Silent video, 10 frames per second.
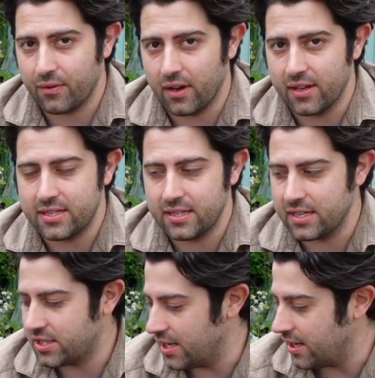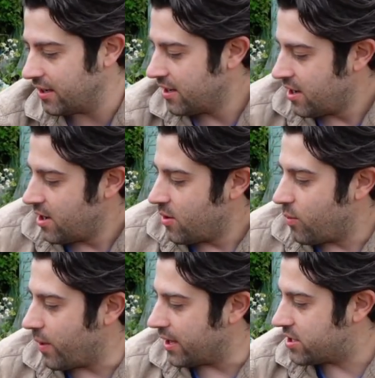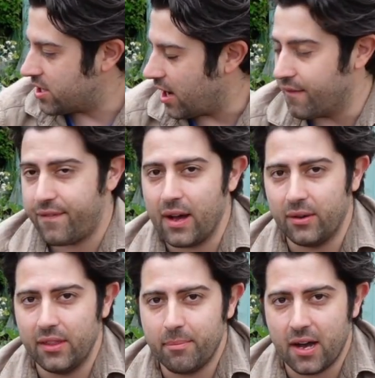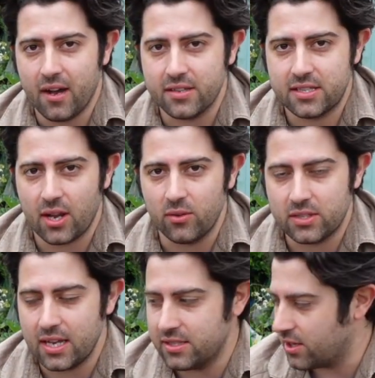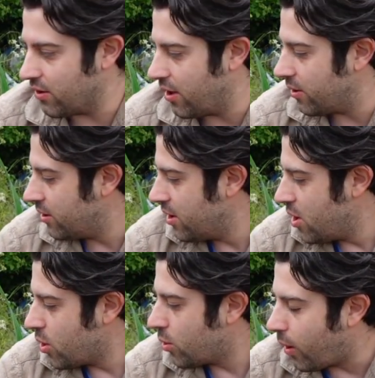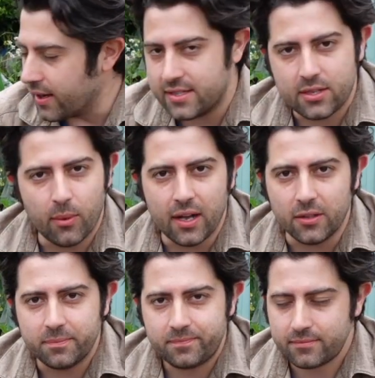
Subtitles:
variety this year, which I've found in the past don't tend to grow quite so well.